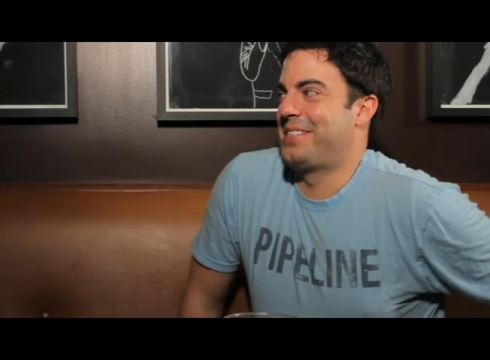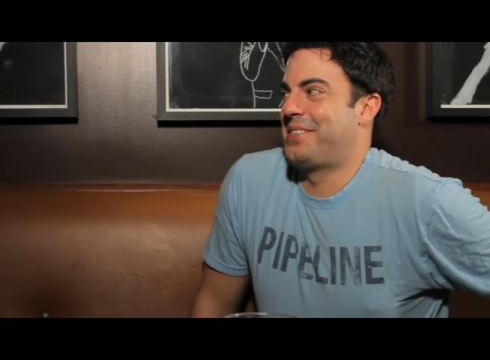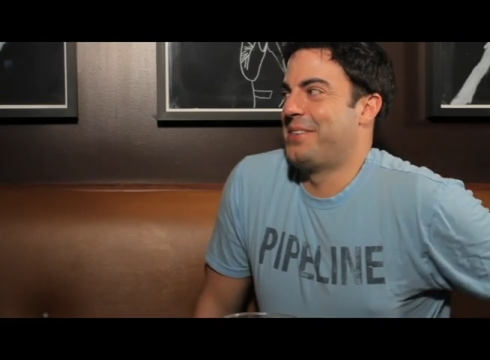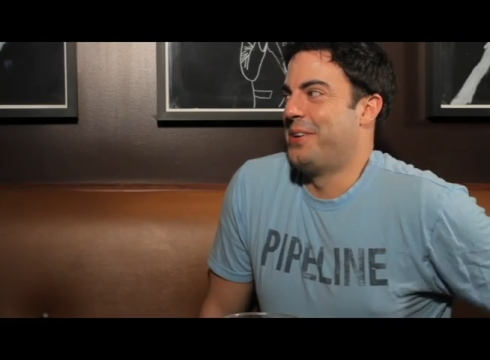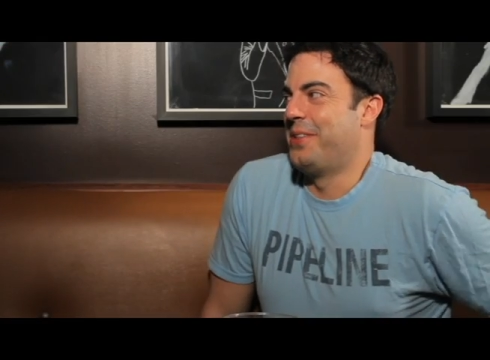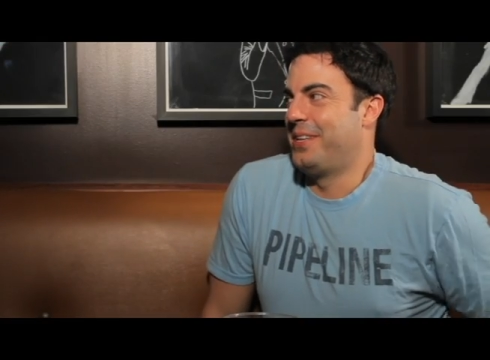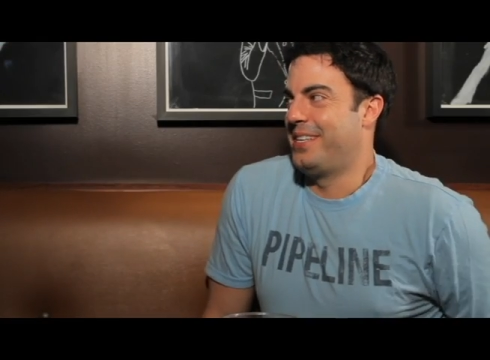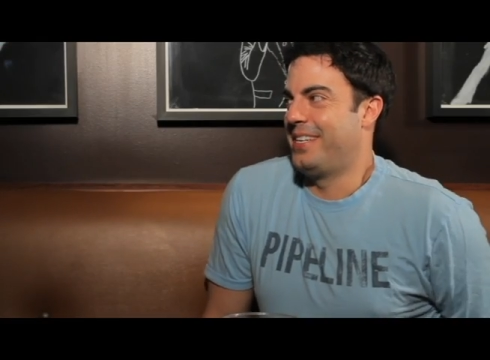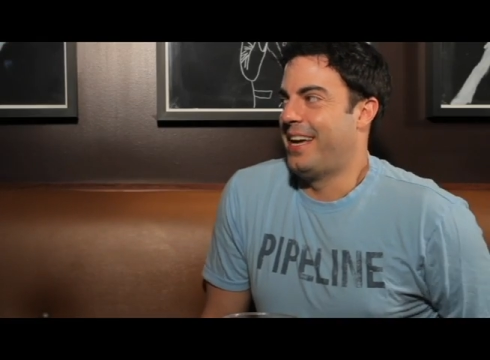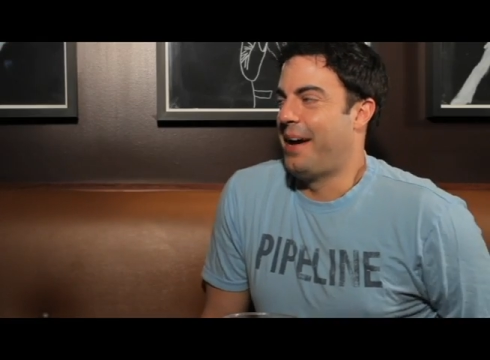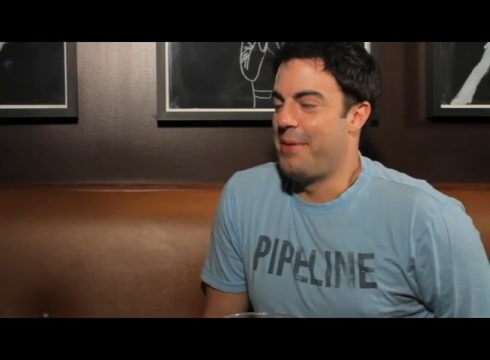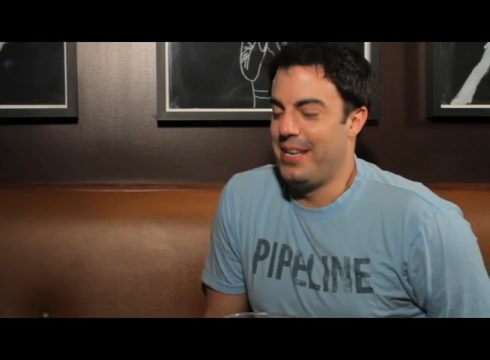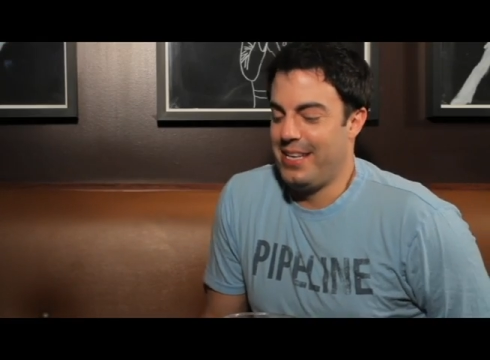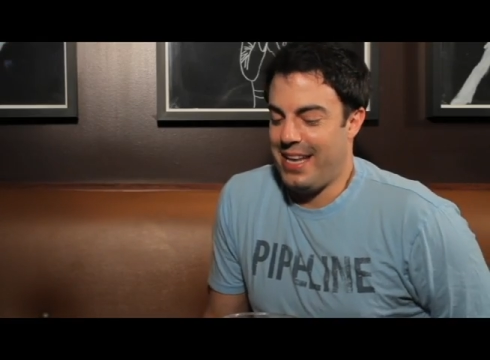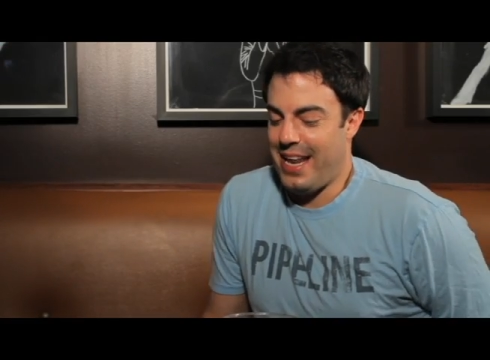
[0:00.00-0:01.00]
so, did
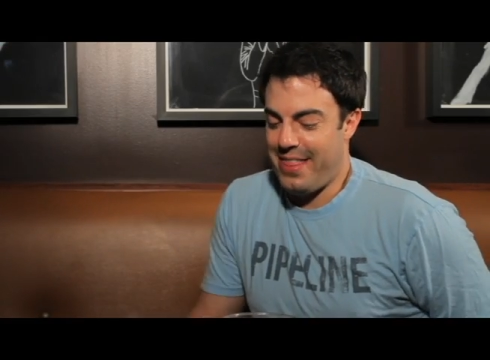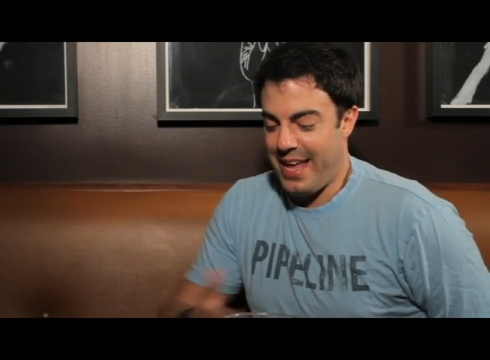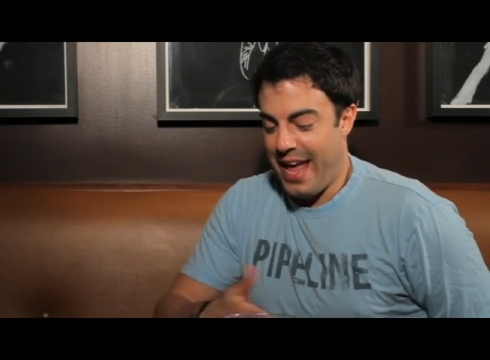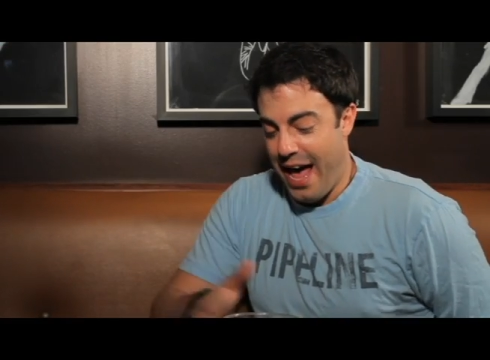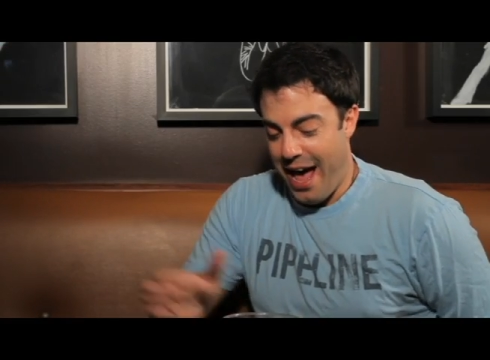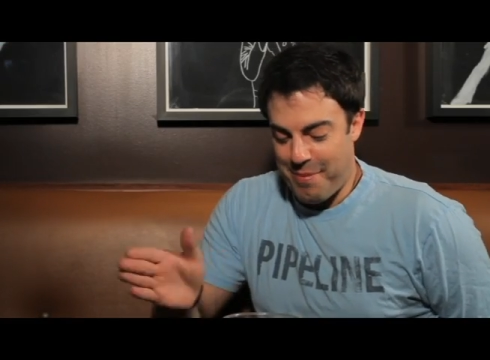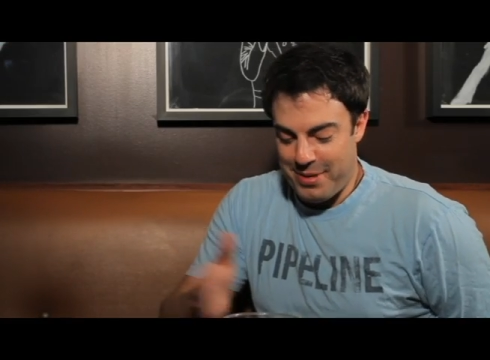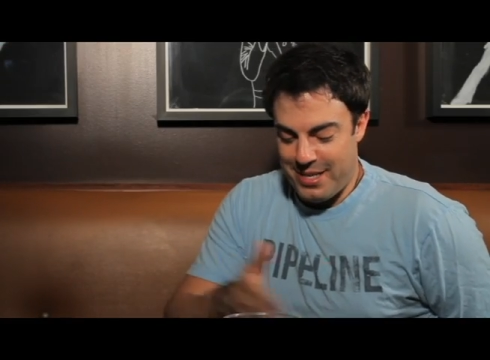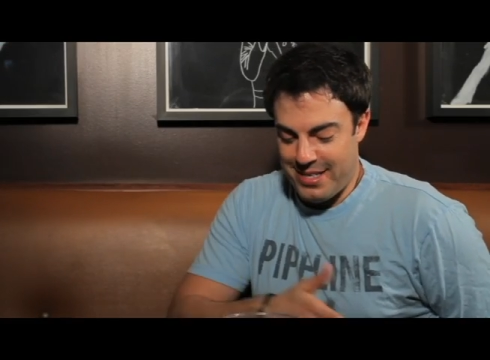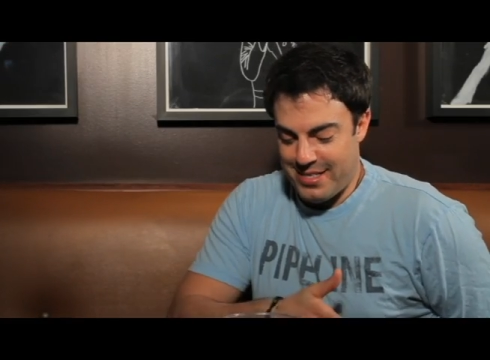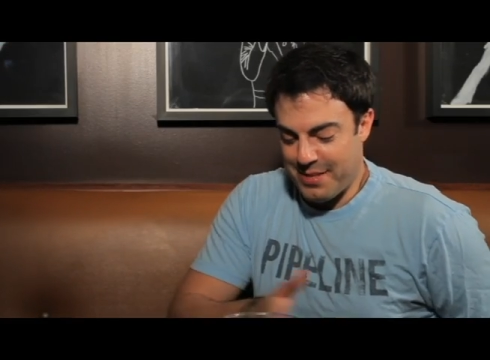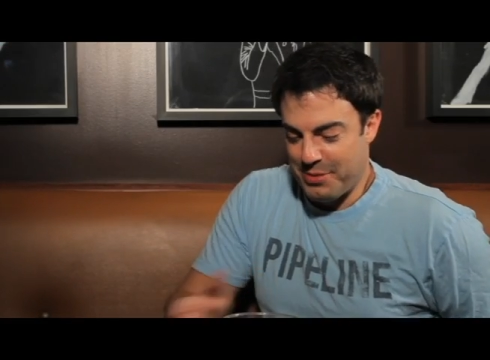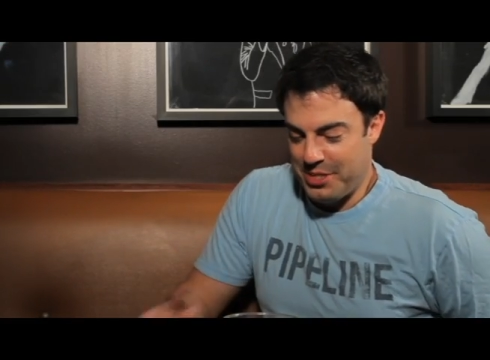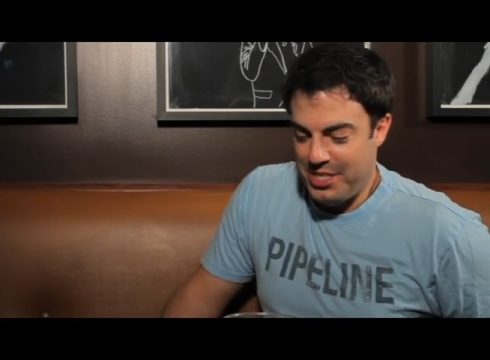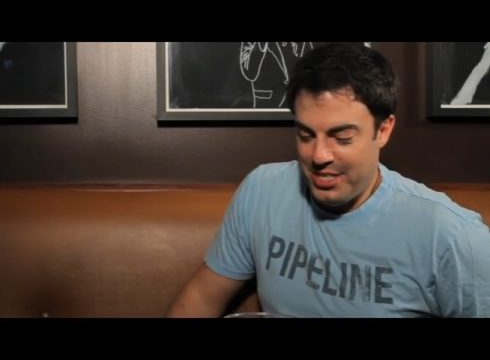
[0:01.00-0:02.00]
anything happen? Did
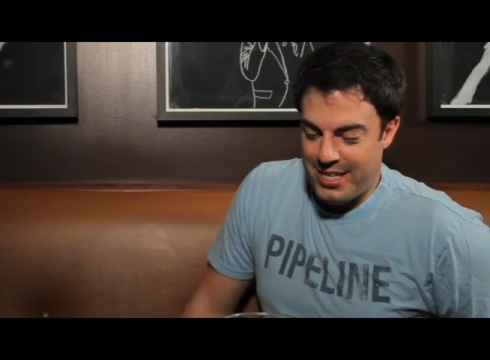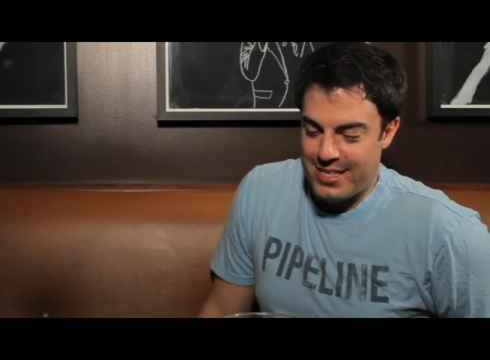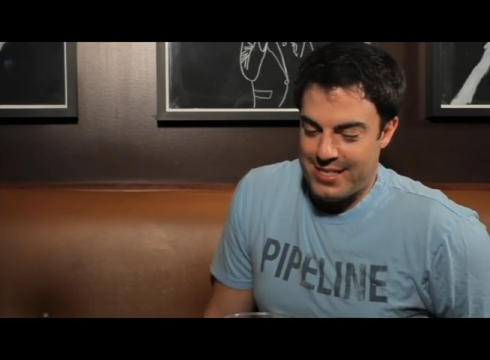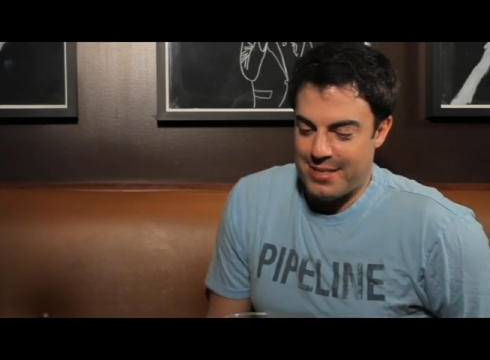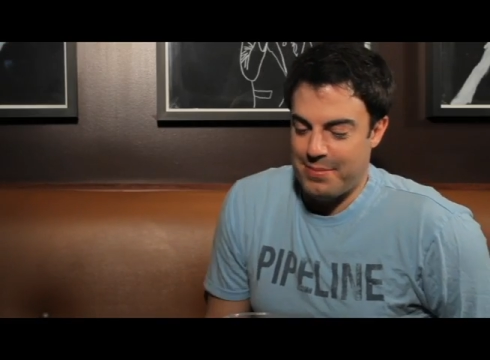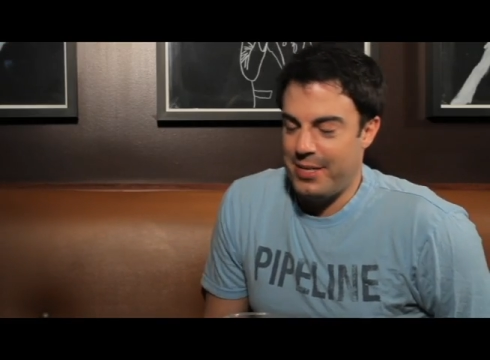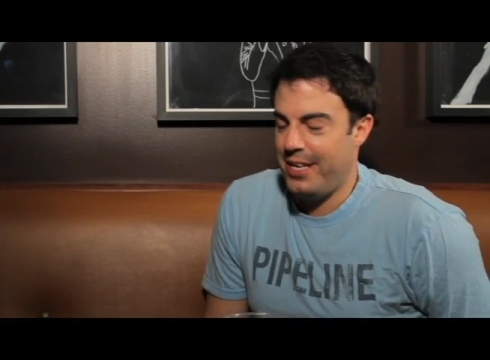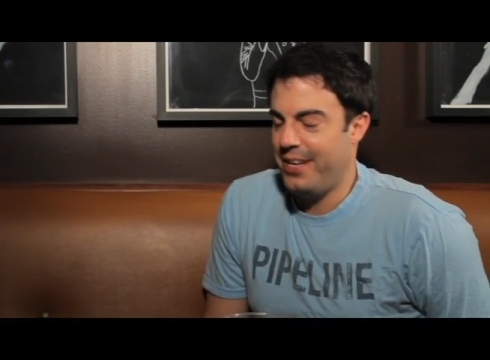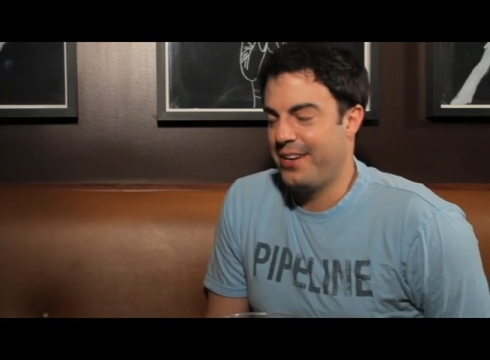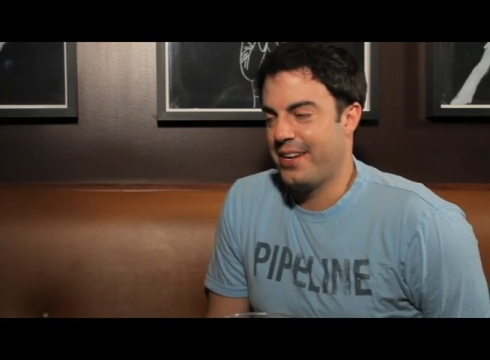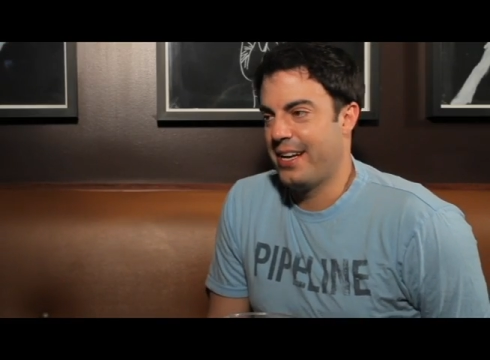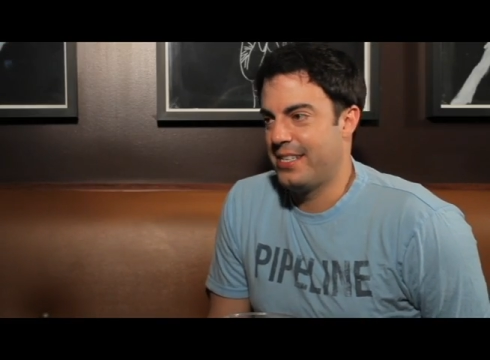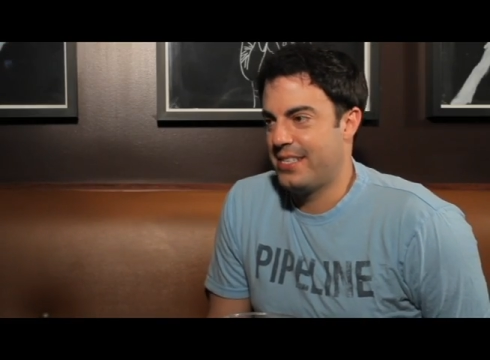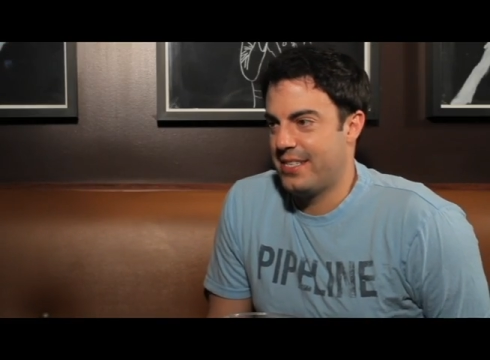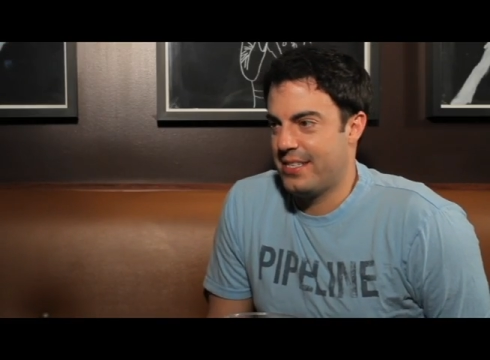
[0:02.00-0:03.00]
someone cheat on somebody? You
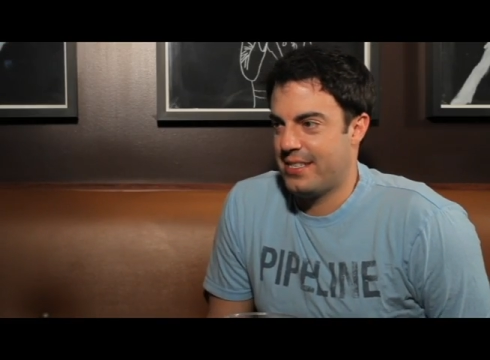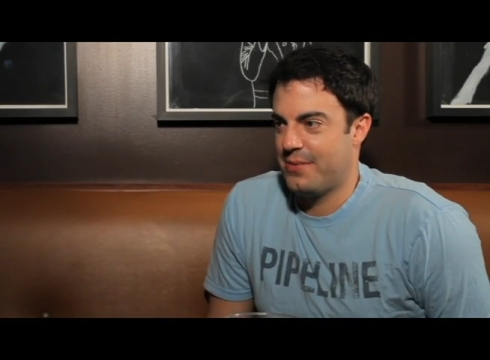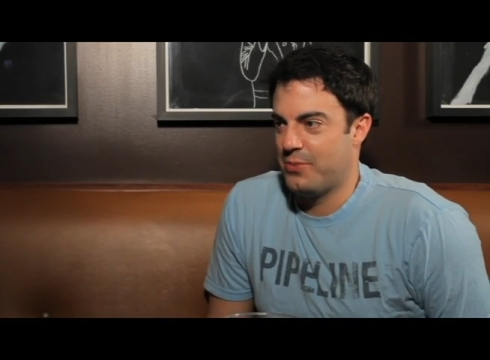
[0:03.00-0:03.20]
guys just